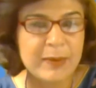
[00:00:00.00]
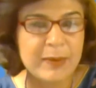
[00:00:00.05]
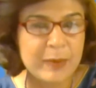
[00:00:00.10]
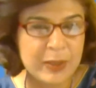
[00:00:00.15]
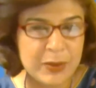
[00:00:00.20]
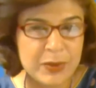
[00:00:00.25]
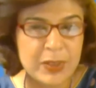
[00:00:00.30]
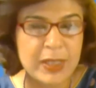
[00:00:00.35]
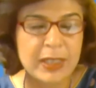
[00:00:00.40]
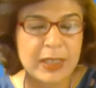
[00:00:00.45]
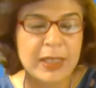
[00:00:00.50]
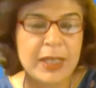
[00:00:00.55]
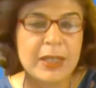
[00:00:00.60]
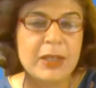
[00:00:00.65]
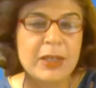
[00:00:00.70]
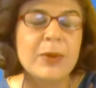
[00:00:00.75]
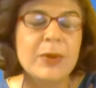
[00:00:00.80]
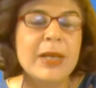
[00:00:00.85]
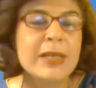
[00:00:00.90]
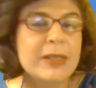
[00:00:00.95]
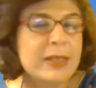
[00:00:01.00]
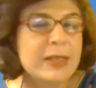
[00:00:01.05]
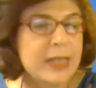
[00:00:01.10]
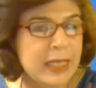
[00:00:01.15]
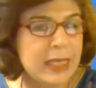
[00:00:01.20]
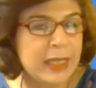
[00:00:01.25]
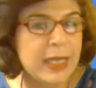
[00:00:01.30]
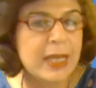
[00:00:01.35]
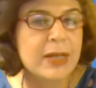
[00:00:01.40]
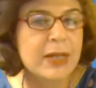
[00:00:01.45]
because AKU has
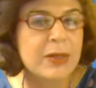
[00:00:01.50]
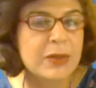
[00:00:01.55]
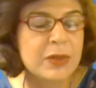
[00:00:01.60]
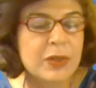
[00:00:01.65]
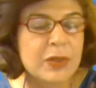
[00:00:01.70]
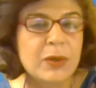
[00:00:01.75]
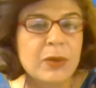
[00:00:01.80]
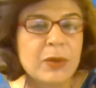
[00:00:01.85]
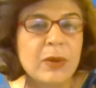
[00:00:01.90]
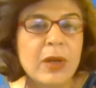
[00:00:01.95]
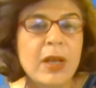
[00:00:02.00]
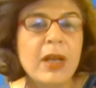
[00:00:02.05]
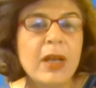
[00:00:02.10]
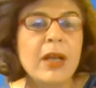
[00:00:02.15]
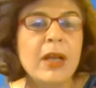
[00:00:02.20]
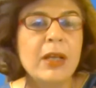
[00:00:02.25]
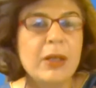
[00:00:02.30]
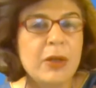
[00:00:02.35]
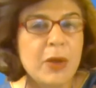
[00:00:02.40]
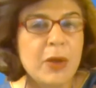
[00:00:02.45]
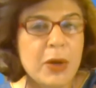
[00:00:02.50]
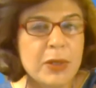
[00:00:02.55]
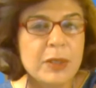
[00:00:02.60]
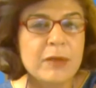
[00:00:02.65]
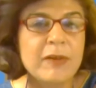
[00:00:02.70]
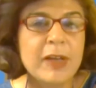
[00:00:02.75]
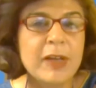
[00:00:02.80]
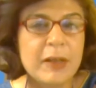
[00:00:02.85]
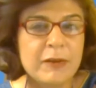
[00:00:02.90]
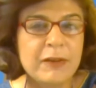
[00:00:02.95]
daycare, so a lot
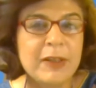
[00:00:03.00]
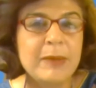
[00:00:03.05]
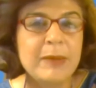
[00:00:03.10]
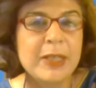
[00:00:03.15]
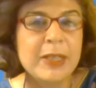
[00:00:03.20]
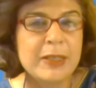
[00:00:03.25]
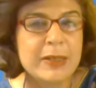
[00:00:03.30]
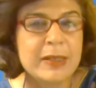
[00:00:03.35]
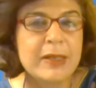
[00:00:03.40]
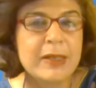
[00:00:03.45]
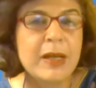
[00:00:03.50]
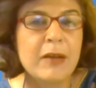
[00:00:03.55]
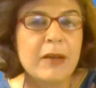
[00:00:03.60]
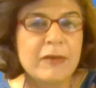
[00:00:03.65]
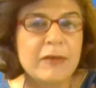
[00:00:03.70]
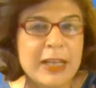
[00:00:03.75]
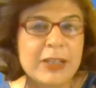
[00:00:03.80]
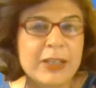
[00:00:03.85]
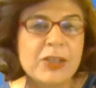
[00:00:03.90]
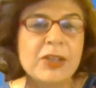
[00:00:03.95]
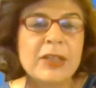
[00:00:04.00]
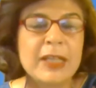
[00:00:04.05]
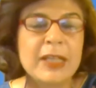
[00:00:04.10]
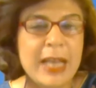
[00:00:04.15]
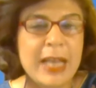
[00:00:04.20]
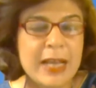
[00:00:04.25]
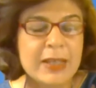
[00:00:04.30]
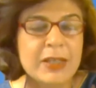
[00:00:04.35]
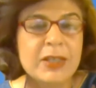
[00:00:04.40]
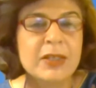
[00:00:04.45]
of our female staff actually
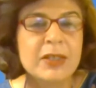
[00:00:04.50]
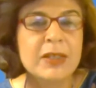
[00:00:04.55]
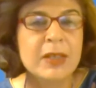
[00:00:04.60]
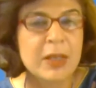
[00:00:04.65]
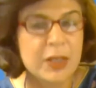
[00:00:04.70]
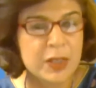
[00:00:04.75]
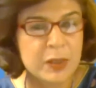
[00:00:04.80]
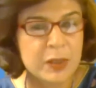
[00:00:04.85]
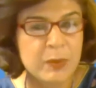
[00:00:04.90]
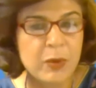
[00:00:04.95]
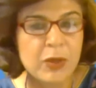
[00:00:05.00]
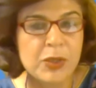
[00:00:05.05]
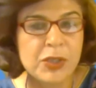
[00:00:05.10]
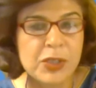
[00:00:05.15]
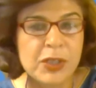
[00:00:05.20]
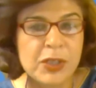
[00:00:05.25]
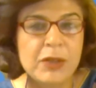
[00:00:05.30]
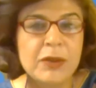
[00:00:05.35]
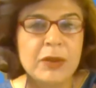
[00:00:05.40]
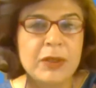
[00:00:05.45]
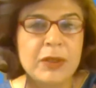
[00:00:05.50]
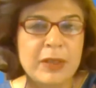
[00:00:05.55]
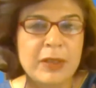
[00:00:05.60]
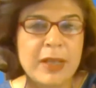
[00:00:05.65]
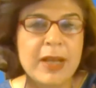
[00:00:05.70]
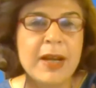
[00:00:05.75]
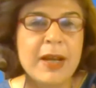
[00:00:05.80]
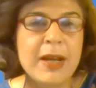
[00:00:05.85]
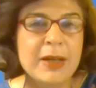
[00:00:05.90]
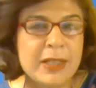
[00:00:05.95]
has small children
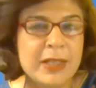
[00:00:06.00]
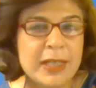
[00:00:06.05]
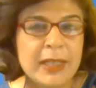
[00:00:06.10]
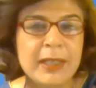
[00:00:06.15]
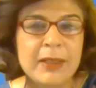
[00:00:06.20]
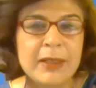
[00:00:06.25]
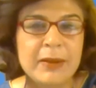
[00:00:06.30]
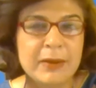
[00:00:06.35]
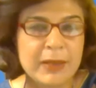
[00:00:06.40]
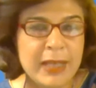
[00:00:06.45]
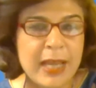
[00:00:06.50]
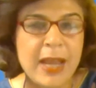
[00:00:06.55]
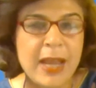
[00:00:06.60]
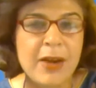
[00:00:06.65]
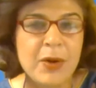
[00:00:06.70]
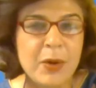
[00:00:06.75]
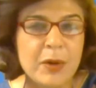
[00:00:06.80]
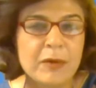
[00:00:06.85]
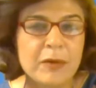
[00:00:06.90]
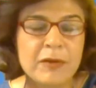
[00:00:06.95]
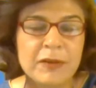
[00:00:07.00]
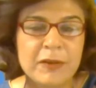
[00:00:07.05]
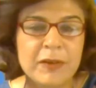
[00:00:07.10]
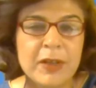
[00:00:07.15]
that are taken care of,